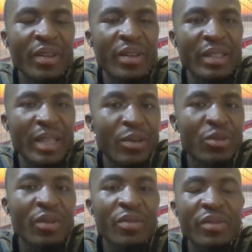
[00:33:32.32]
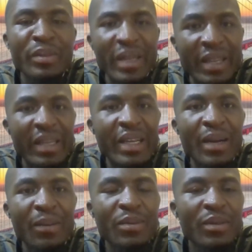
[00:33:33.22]
in terms of the market
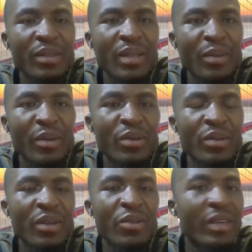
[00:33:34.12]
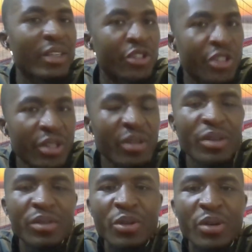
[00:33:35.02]
cap. I mean, over $1
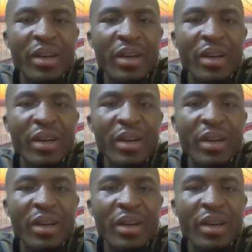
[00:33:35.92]
trillion,